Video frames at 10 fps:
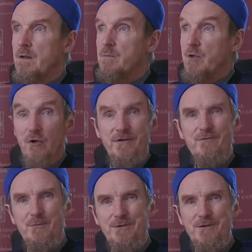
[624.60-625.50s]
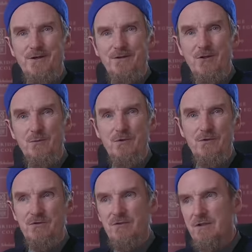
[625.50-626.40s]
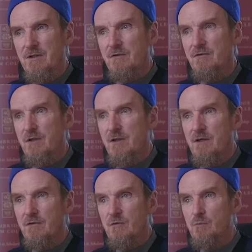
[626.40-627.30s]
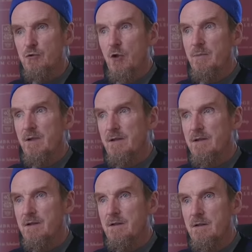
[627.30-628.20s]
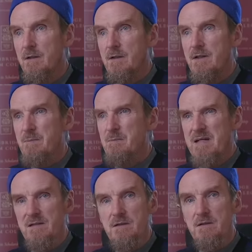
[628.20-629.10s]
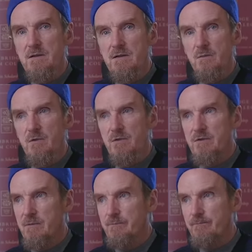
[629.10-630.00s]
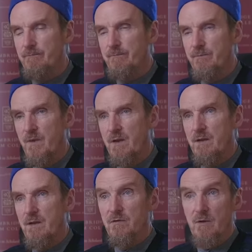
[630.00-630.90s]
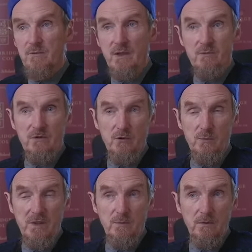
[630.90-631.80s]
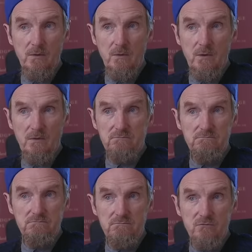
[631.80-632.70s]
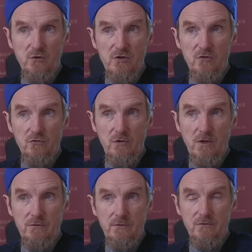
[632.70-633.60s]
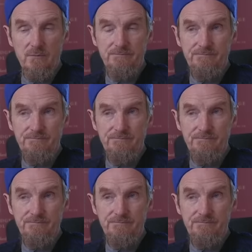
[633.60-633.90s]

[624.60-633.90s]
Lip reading: But not everybody in our communities is properly embedded in a community. Sometimes there are people who are recent arrivals,